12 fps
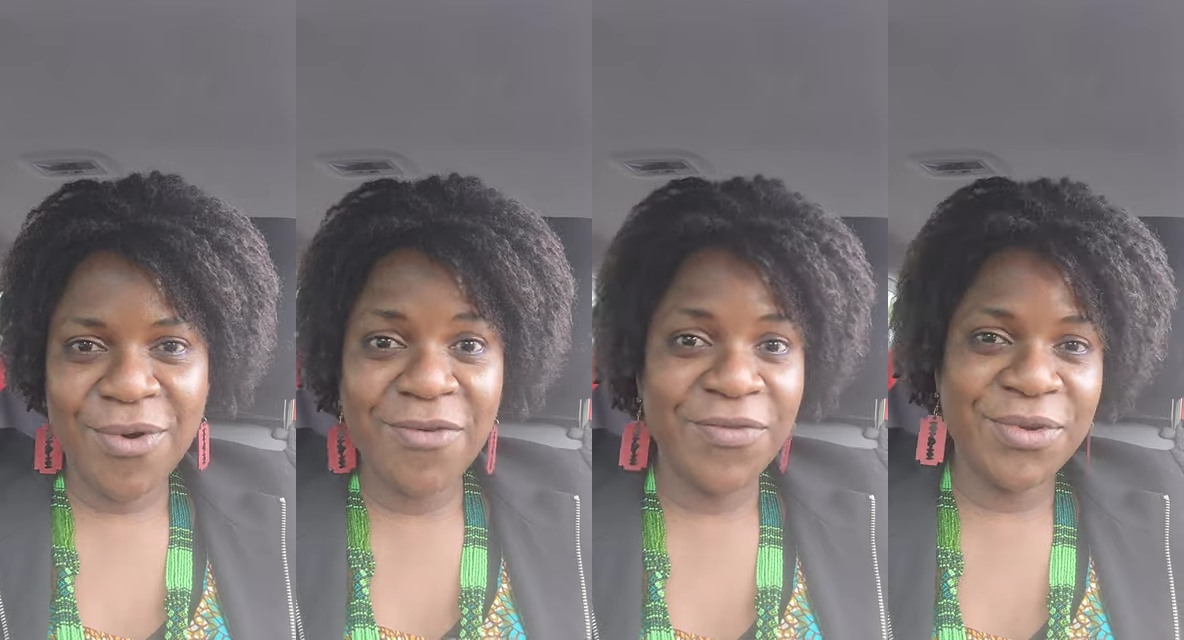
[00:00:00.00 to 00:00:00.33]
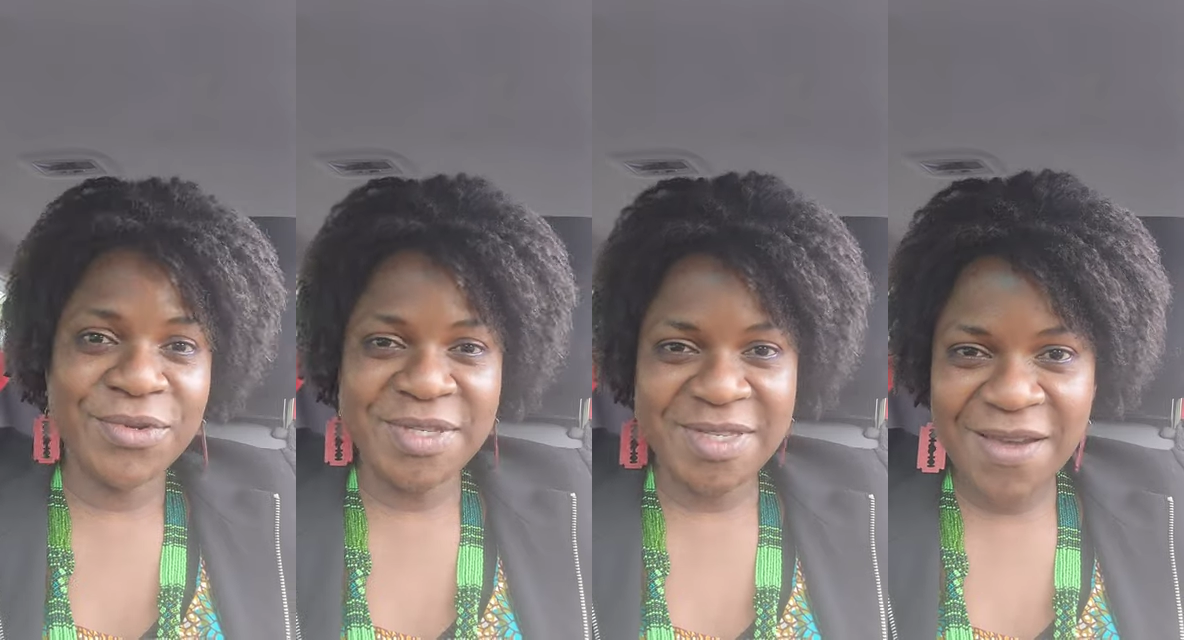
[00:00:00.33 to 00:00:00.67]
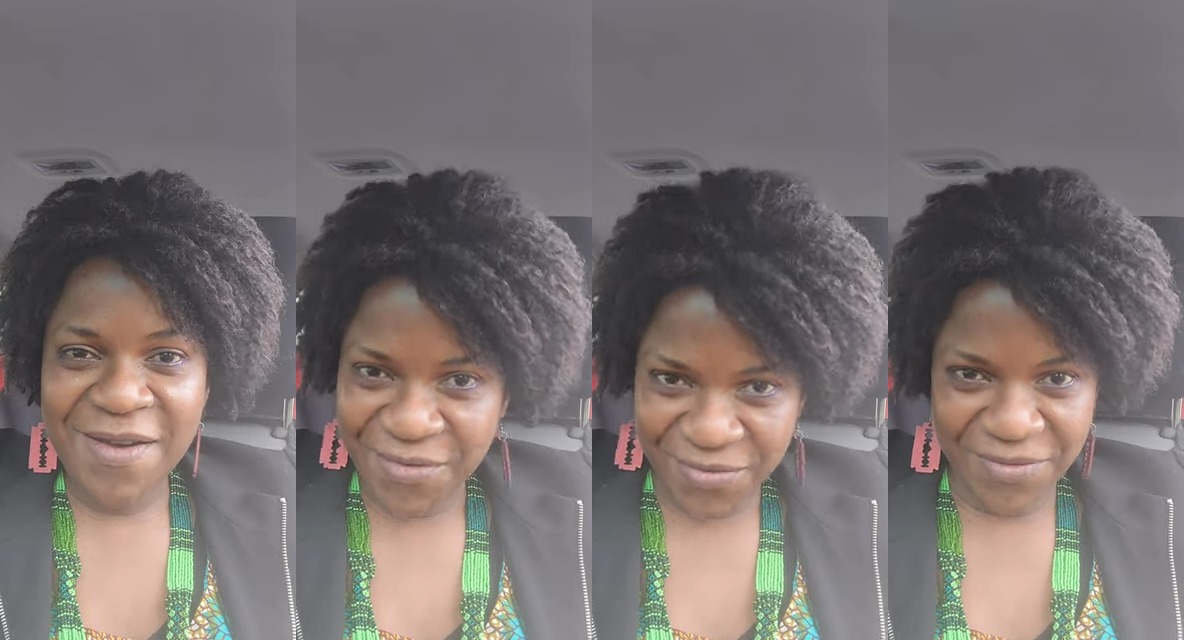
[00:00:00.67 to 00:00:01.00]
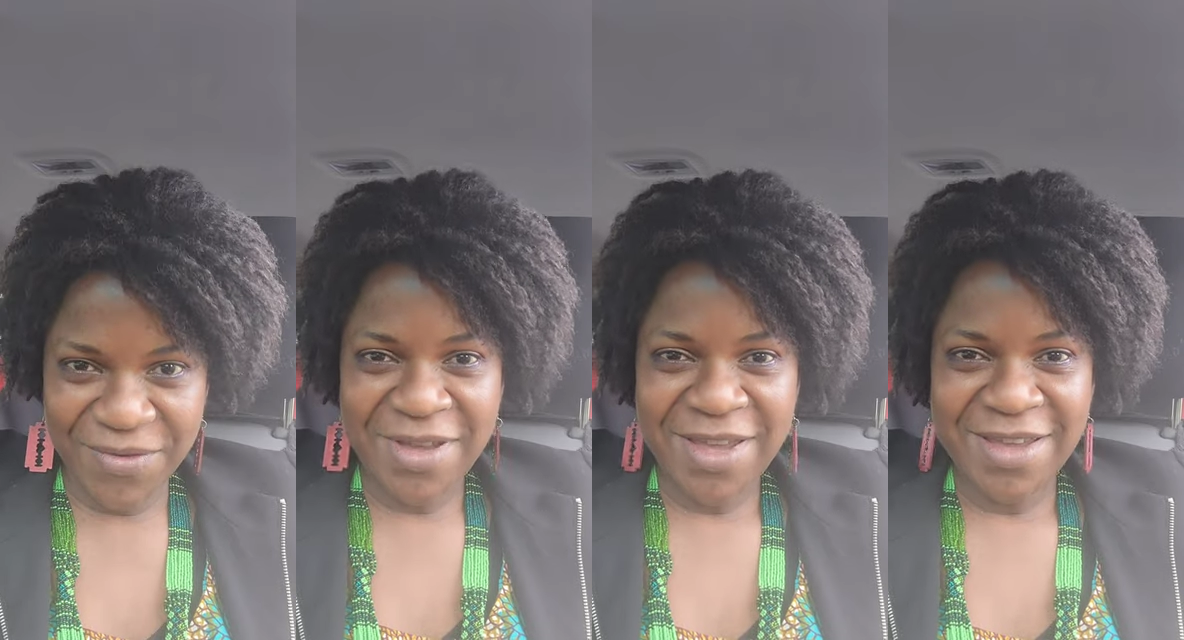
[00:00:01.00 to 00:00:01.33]
of
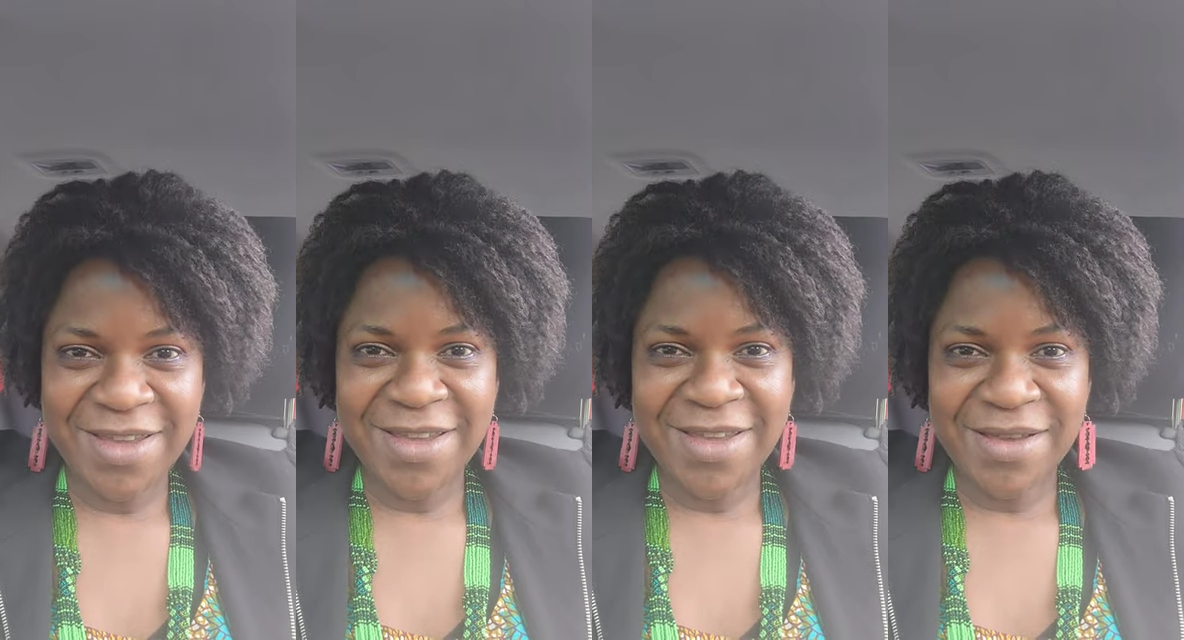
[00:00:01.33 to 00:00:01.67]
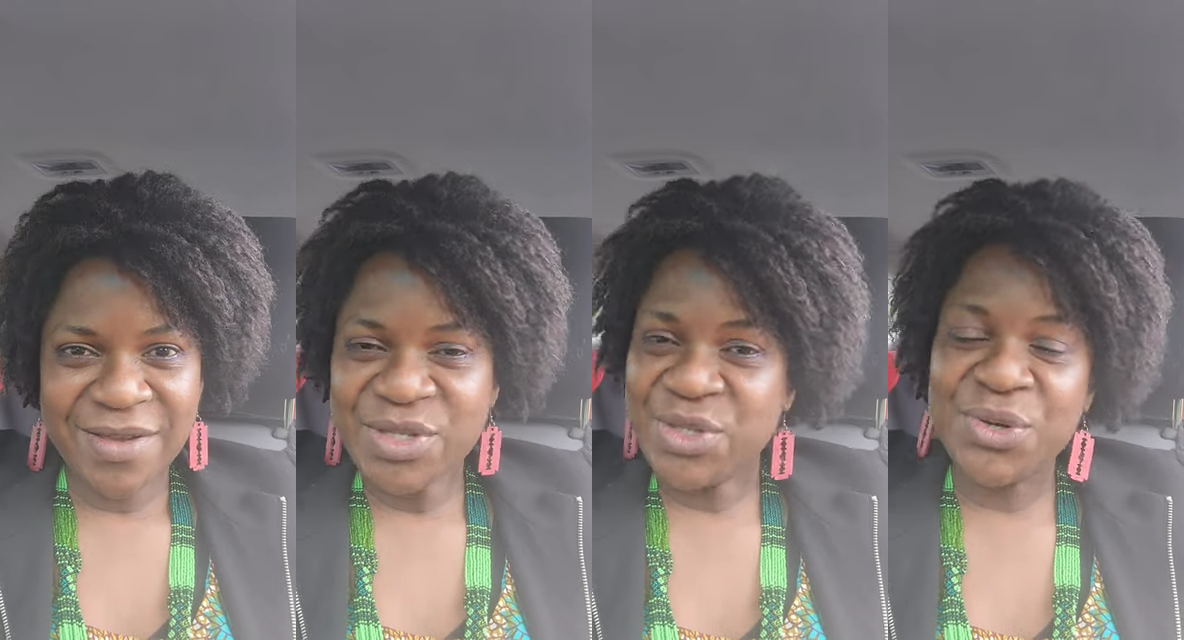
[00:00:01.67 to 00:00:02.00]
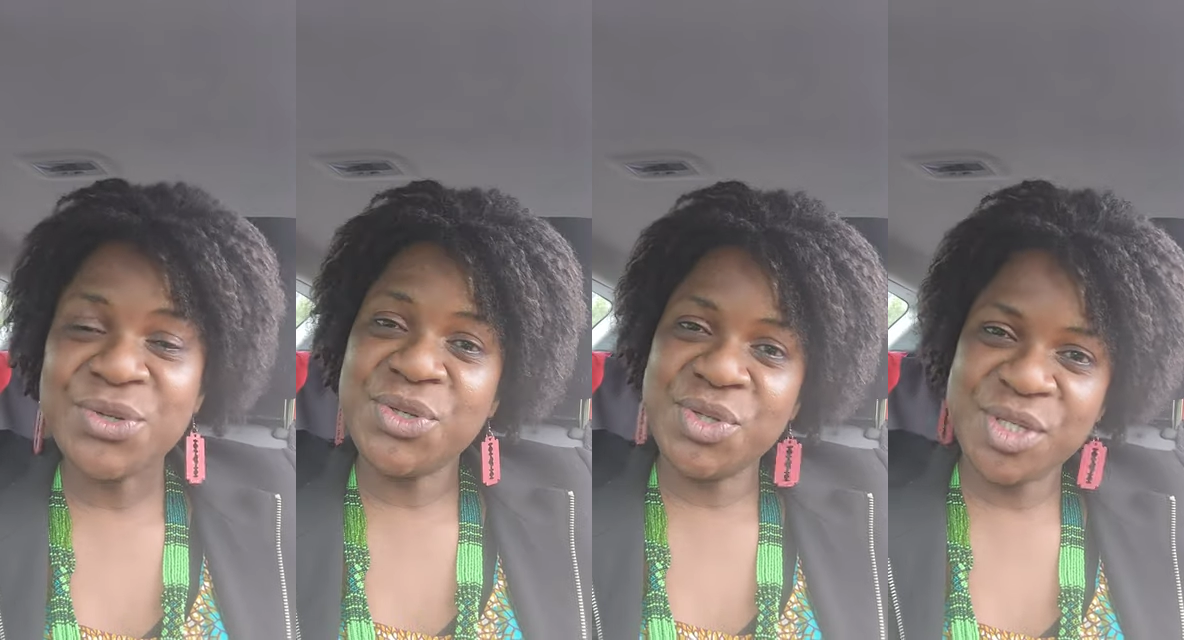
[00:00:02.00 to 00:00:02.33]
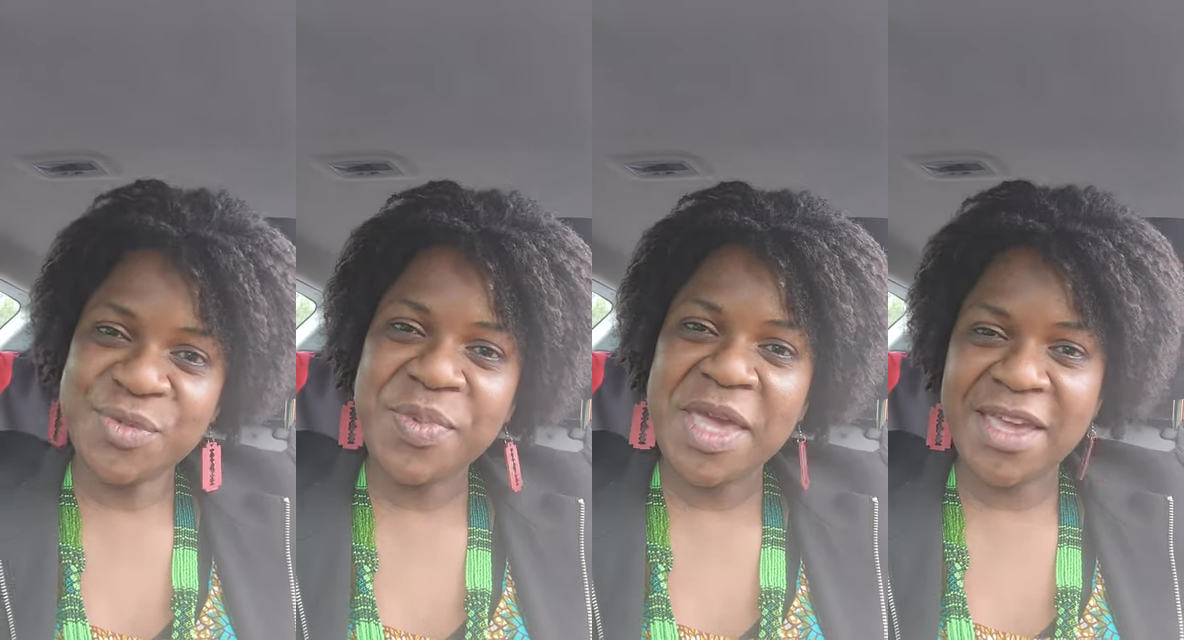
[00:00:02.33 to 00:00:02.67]
yourself, so to
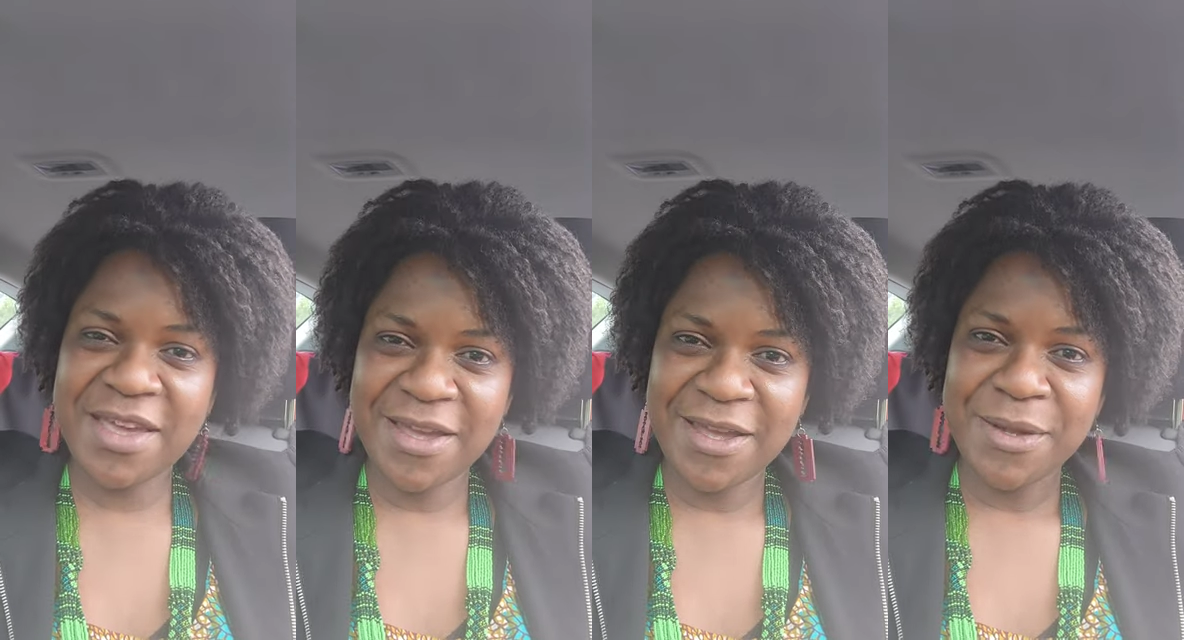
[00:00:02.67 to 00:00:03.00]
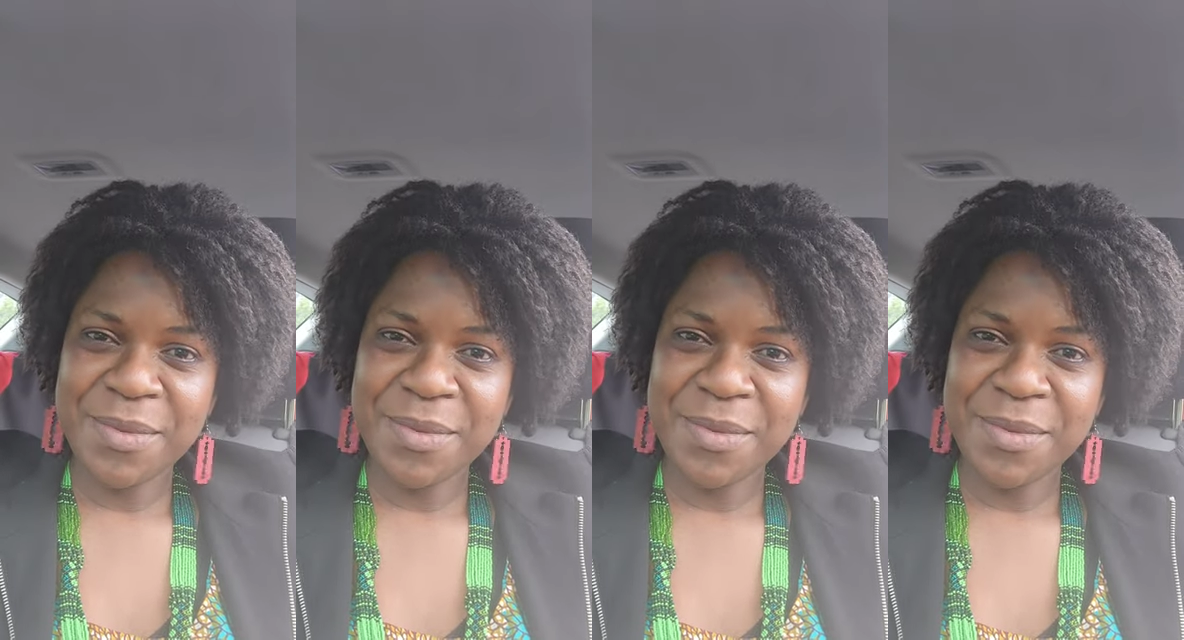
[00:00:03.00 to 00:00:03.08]
speak.